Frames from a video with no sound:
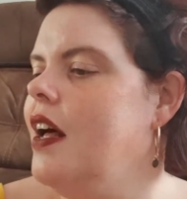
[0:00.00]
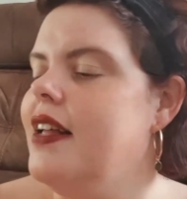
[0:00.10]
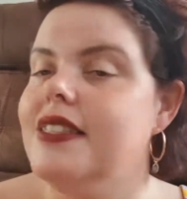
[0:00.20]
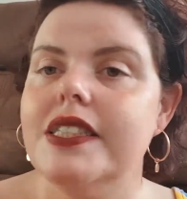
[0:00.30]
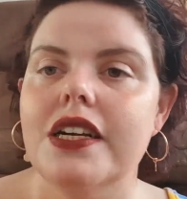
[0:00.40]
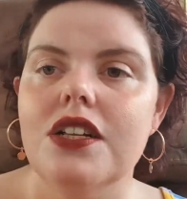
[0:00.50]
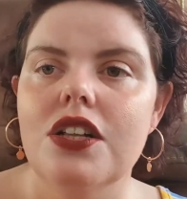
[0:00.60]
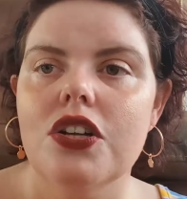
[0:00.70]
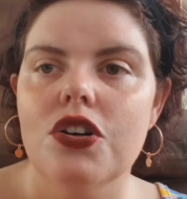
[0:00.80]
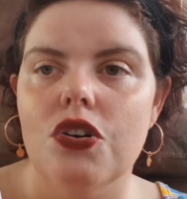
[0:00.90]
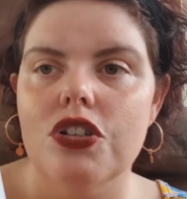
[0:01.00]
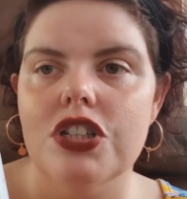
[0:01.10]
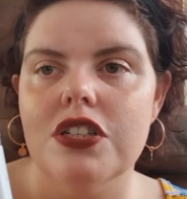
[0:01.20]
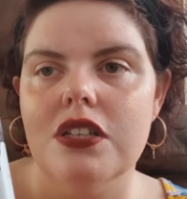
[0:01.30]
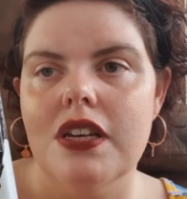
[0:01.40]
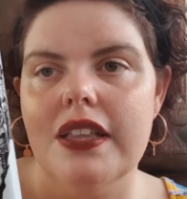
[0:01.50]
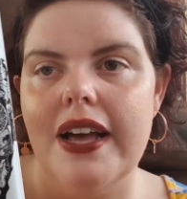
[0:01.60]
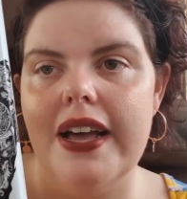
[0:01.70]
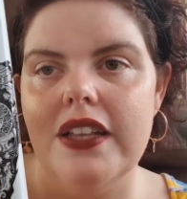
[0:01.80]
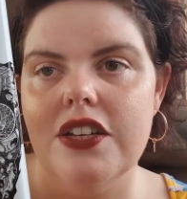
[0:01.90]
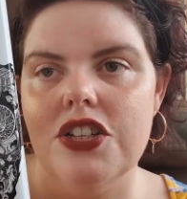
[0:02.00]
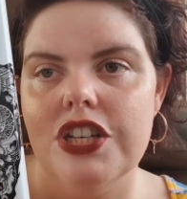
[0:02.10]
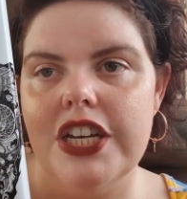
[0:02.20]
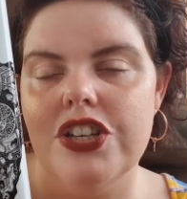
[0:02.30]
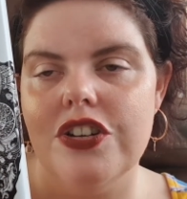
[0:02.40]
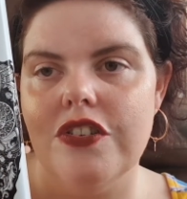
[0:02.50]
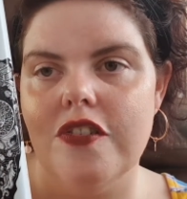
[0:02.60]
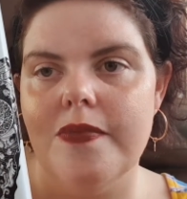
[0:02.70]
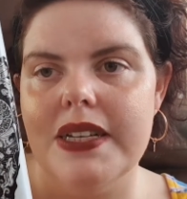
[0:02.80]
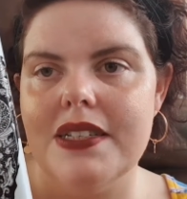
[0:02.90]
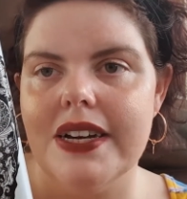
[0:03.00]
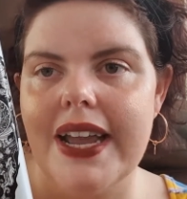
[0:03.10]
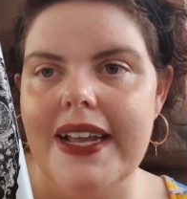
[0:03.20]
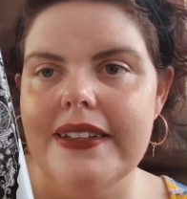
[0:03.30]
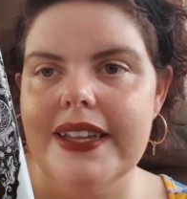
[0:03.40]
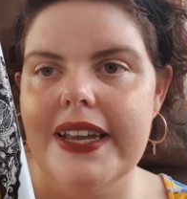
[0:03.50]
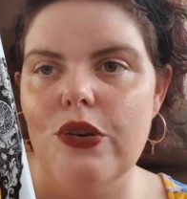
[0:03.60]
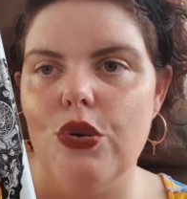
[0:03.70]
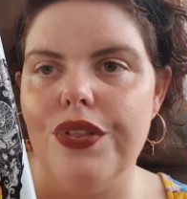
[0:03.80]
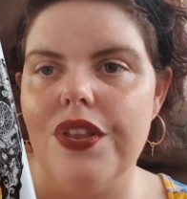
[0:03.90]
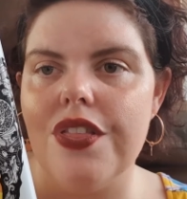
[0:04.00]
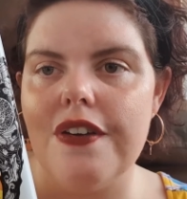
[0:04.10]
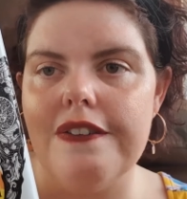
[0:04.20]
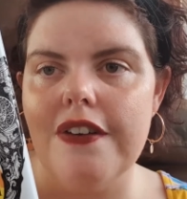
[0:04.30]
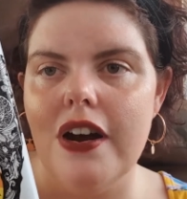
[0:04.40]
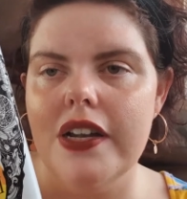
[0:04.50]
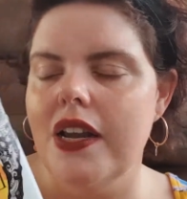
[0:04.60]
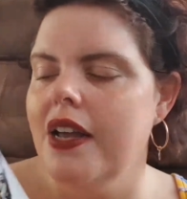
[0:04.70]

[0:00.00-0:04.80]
Still gorgeous. Look at that illustration of Mr. Kindly on the front.